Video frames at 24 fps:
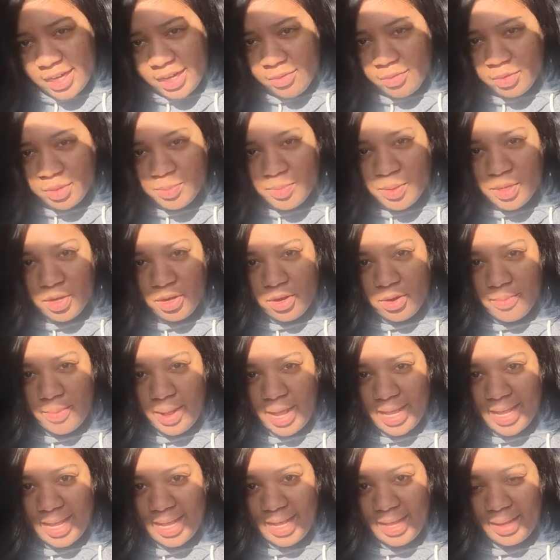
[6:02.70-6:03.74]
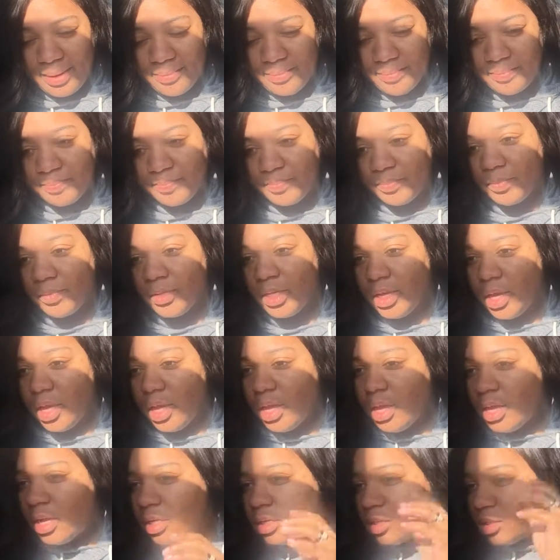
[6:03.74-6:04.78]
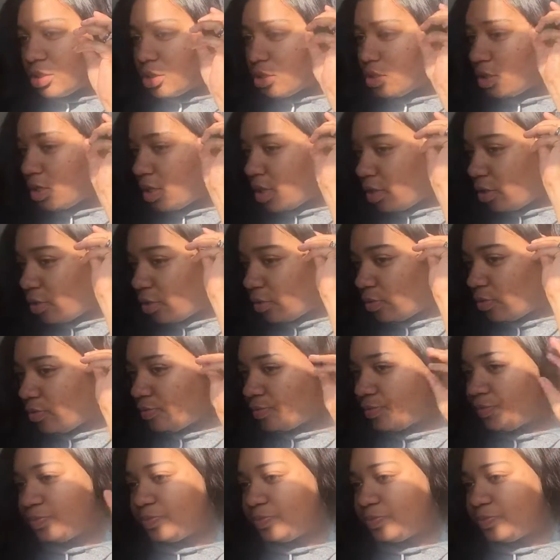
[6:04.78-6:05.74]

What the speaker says: did was put it on my head. So